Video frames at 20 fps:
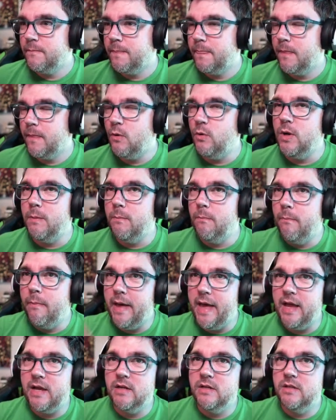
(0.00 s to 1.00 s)
Going
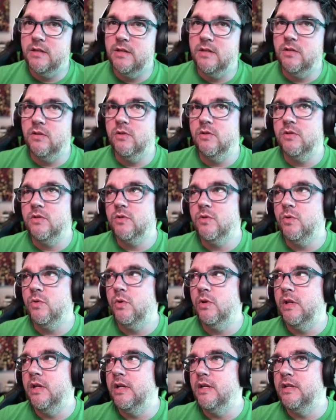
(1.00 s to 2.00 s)
back to the
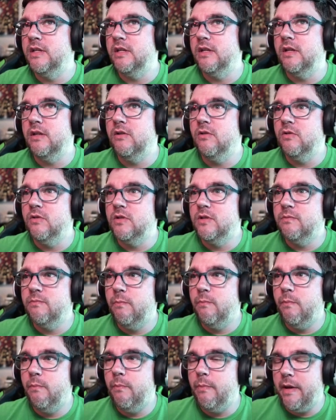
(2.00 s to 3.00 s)
school they attended years
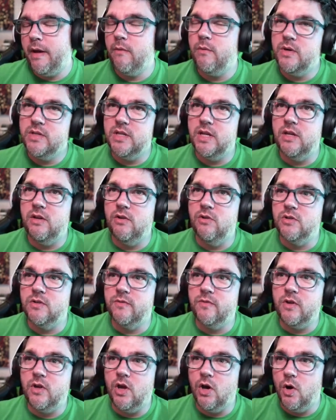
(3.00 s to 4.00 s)
back. I would have said years
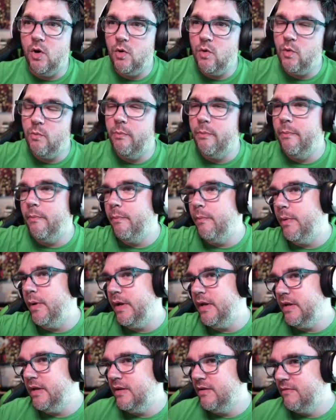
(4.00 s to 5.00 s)
ago,
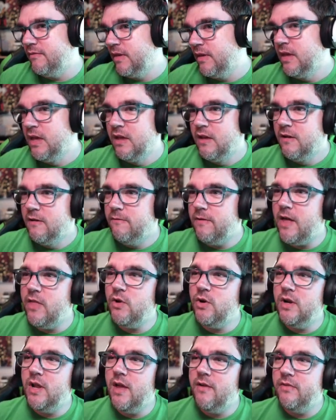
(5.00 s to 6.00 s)
but. Father
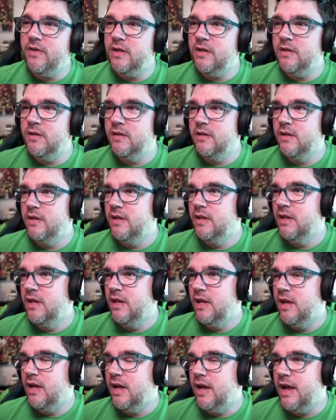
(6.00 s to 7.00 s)
in heaven,
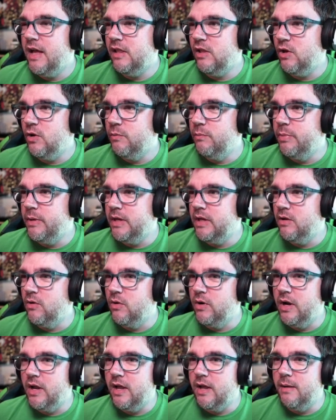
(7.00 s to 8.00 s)
hallowed be your
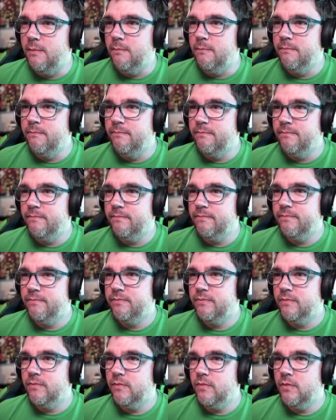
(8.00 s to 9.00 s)
name.
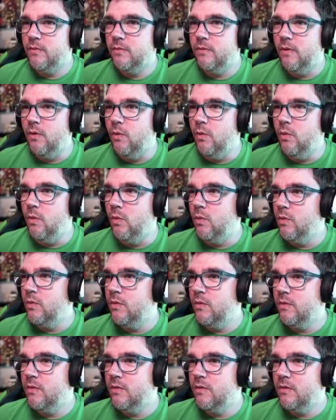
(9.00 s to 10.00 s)
Oh,
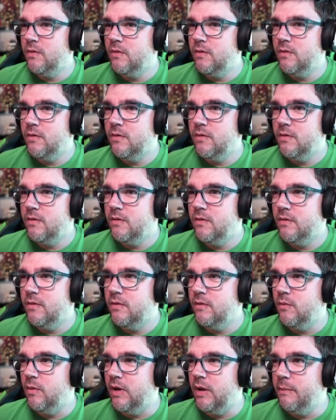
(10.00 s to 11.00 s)

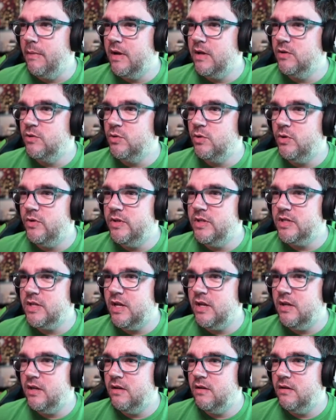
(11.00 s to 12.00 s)
Wait, am I controlling this
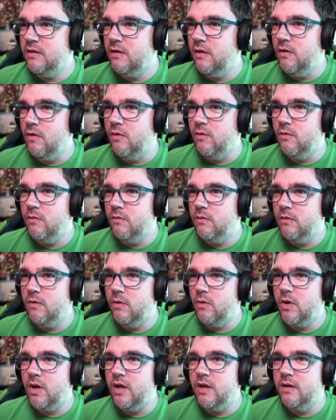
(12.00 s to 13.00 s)
guy? Oh,
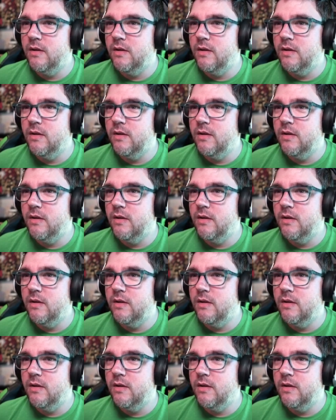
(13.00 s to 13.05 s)
okay.